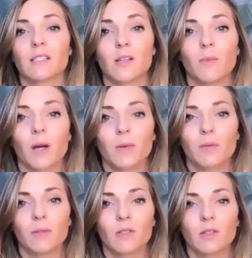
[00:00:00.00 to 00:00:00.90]
that you might be
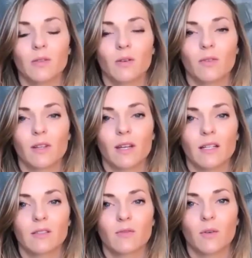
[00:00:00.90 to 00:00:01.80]
able to do over the
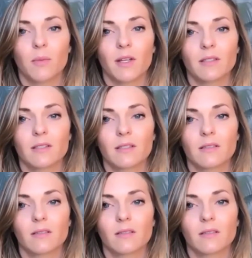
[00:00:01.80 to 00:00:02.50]
next few months?